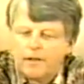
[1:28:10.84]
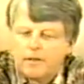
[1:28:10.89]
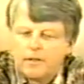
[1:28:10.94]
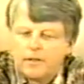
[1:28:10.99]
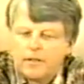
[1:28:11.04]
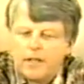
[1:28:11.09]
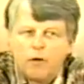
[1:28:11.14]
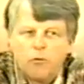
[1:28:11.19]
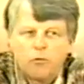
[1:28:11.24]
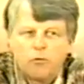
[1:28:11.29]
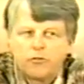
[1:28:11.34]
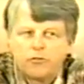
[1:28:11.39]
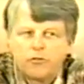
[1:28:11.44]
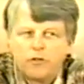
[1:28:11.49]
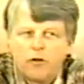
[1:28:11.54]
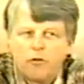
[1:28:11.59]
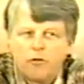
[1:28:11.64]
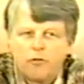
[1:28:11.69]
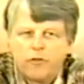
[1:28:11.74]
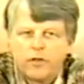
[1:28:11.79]
That was
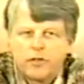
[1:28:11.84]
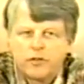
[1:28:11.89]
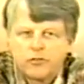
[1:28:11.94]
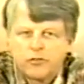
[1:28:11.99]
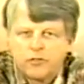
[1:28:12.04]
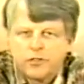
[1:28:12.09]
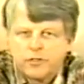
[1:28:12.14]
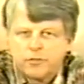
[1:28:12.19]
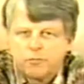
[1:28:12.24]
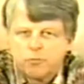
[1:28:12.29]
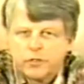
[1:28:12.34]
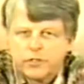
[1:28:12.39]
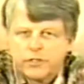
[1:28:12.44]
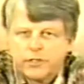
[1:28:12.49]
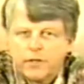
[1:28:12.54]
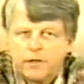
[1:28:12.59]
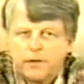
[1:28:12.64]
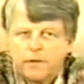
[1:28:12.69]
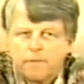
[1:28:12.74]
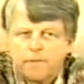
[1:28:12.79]
how evangelism was
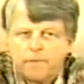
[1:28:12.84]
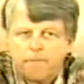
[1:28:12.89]
done.